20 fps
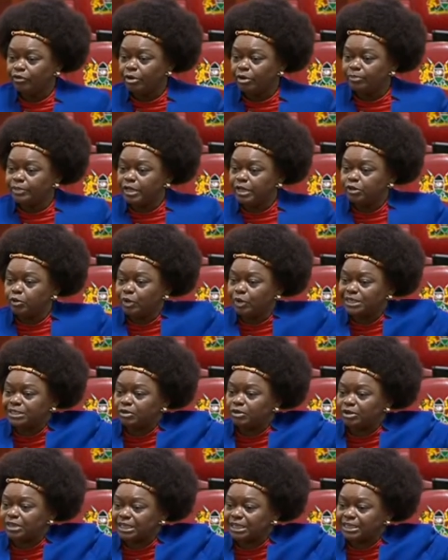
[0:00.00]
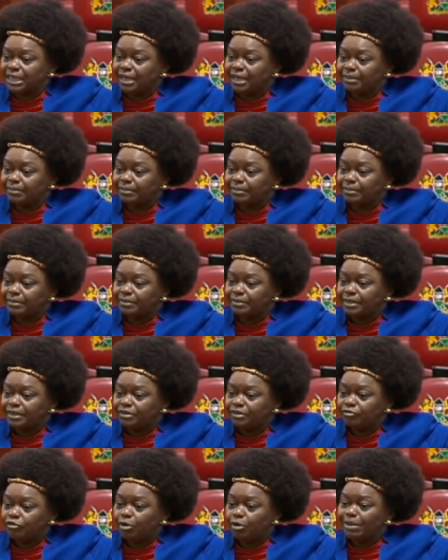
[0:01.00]
from the US all the time,
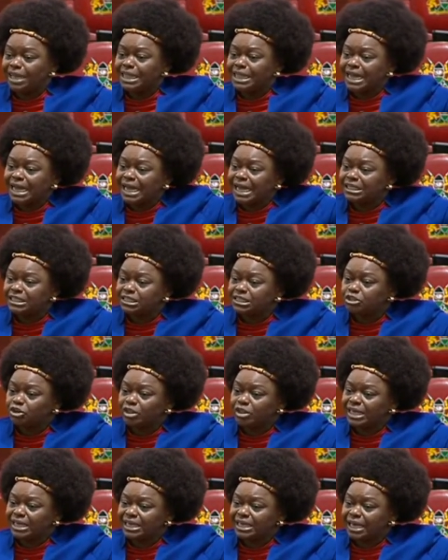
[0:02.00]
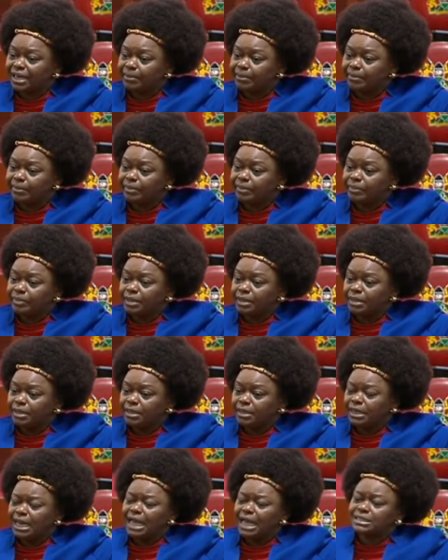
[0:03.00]
from other countries all the time.
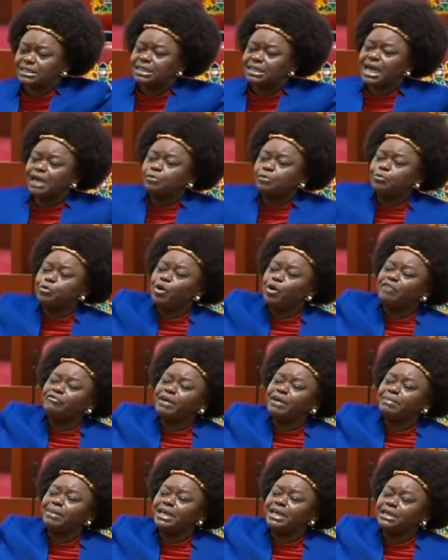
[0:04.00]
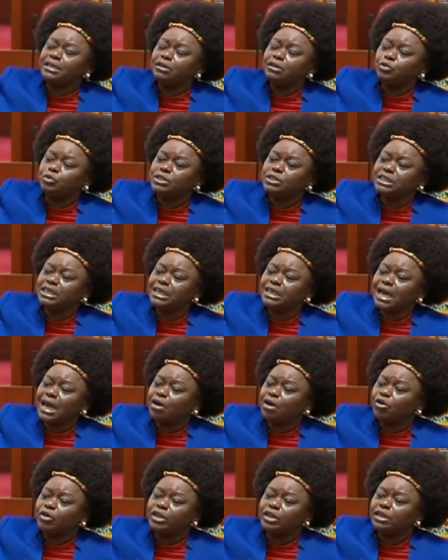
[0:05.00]
Does that poor farmer in
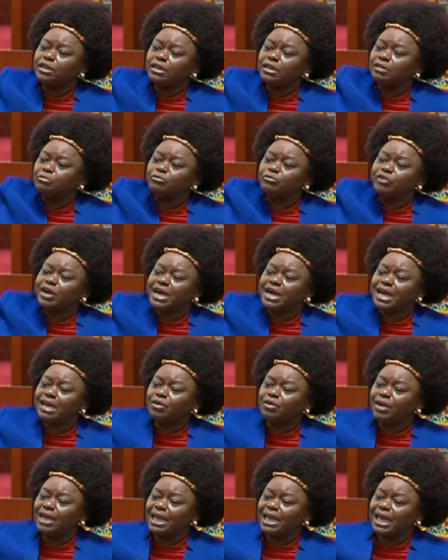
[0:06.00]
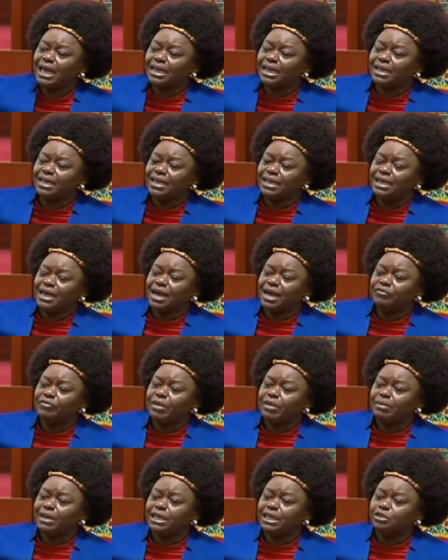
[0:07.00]
Rusiga or in Mfangano Island
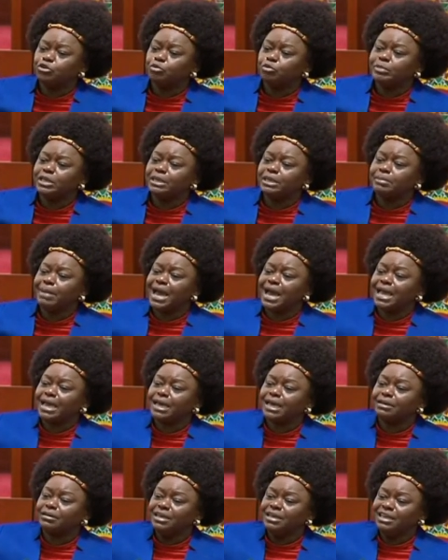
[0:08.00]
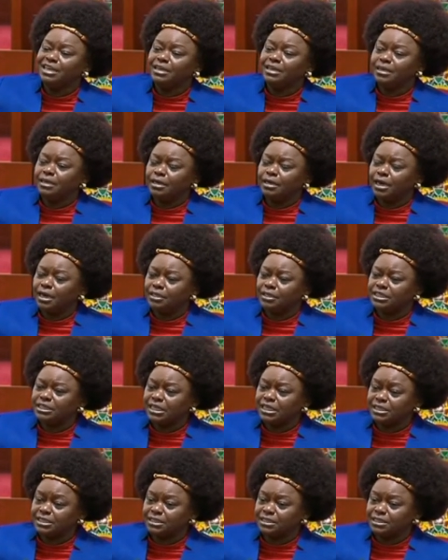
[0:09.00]
have the money to be rebuying
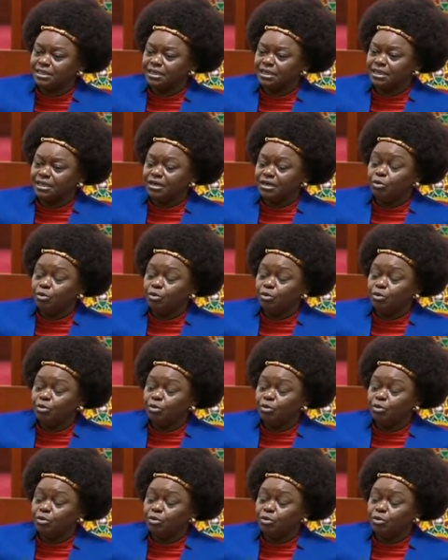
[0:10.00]
seeds?